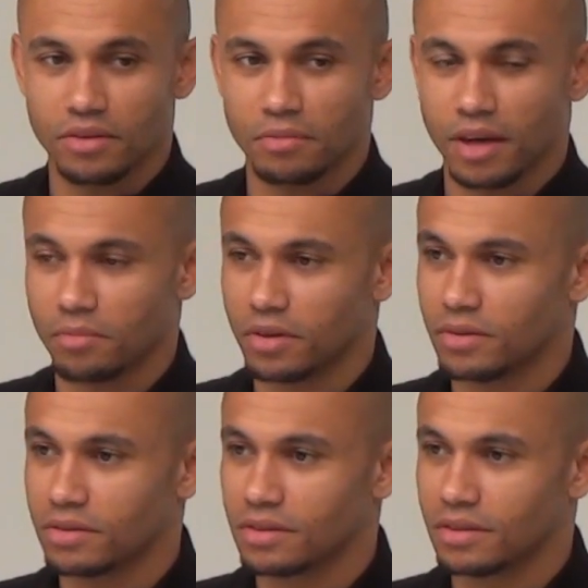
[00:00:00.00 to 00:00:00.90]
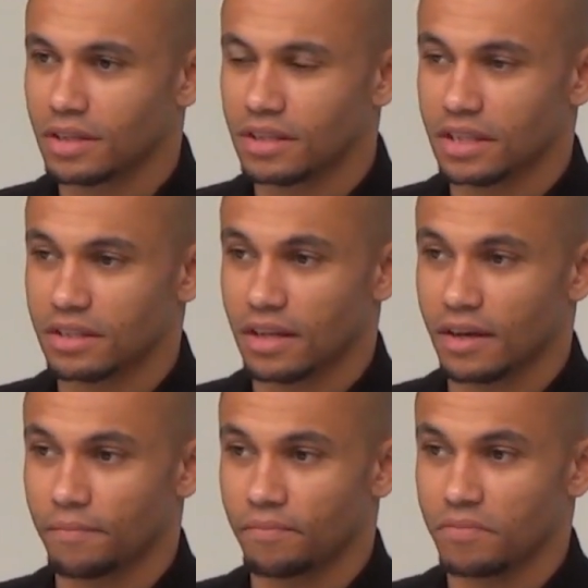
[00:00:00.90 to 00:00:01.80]
they were my boots." He says,
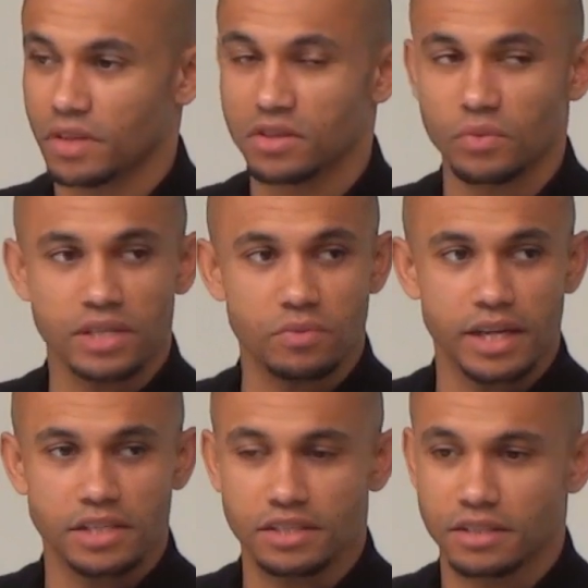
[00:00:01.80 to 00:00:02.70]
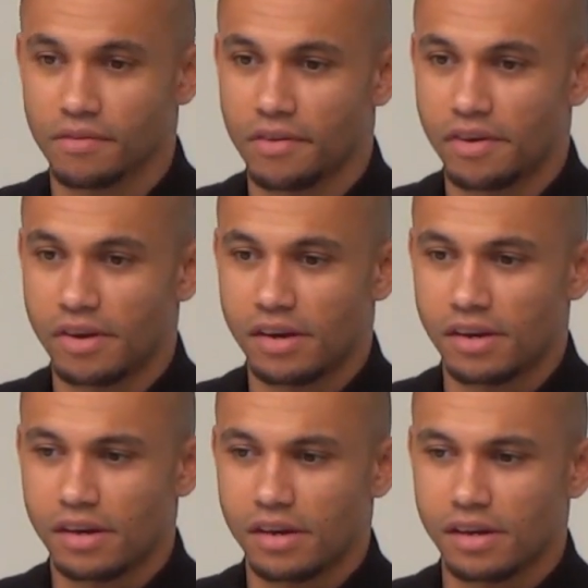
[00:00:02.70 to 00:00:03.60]
"That's a week's wages."
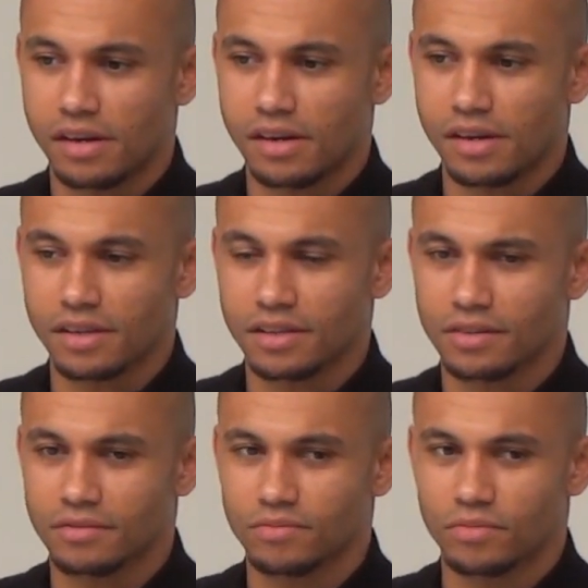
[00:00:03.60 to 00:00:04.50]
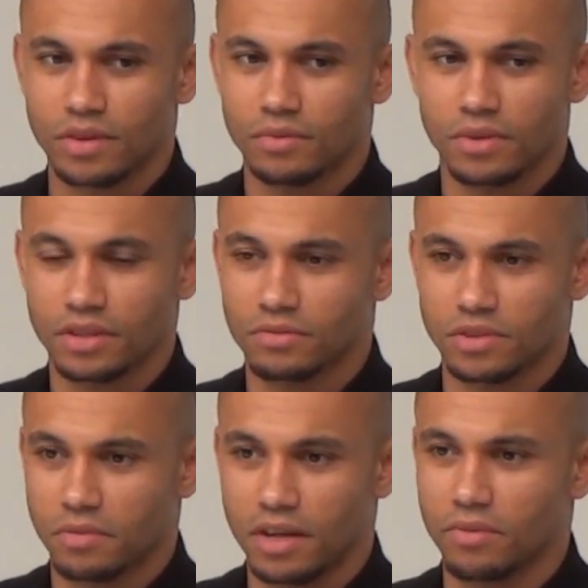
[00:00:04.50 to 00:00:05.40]
I said, What
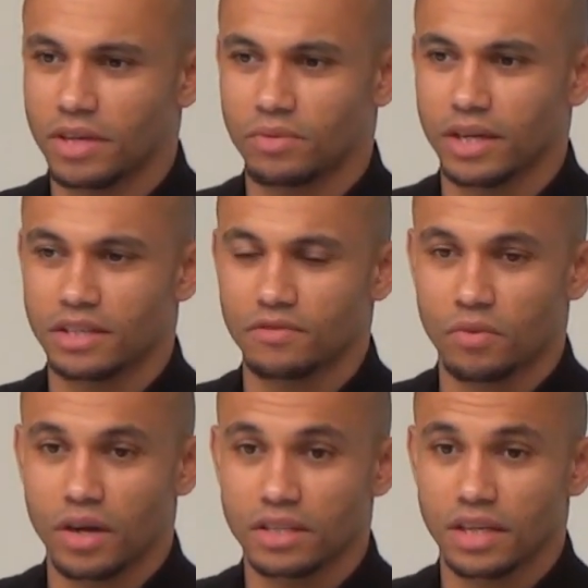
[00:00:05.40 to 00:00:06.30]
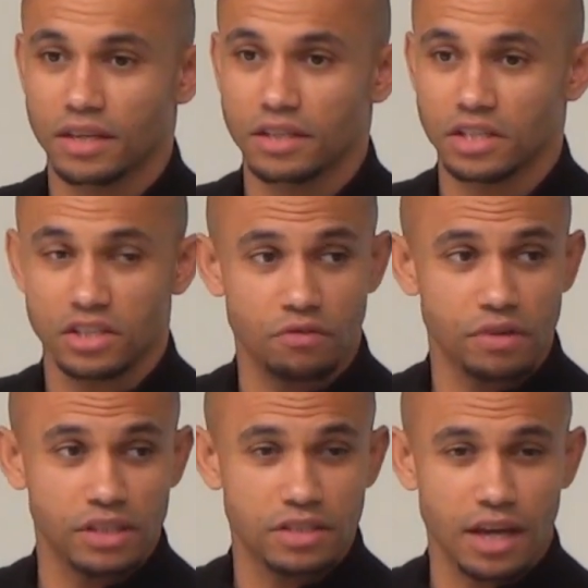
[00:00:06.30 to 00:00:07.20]
do you mean a week's wages for what? He said, "Did you not
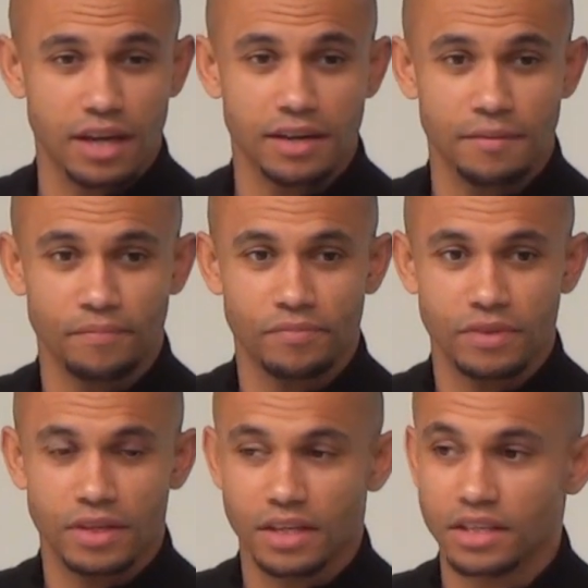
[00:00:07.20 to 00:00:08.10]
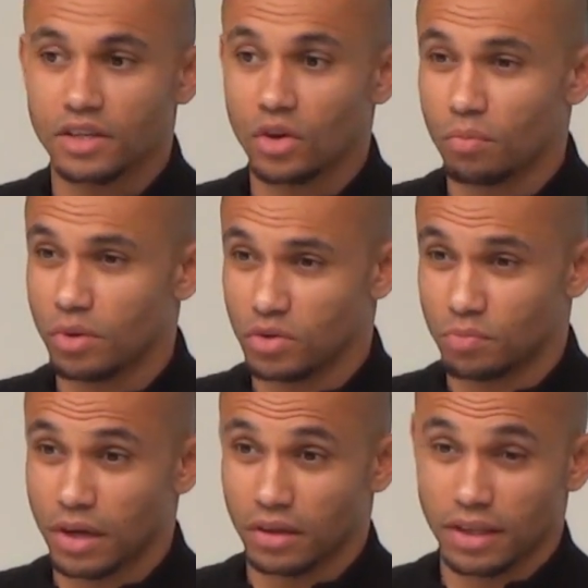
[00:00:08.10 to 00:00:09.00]
read the sign?" He said, "No boots
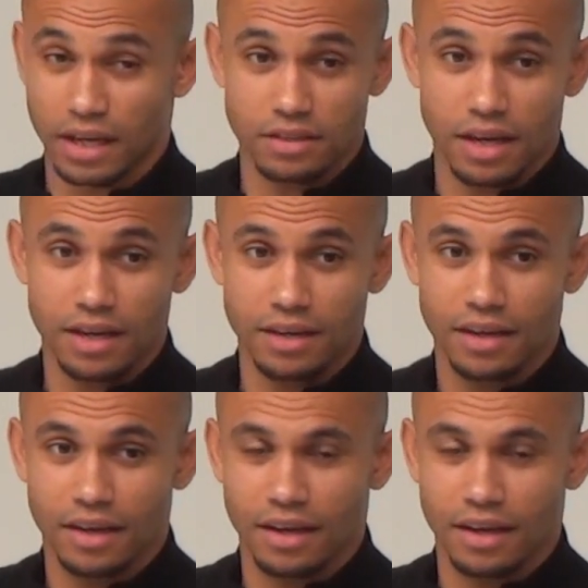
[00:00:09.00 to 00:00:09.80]
beyond that sign."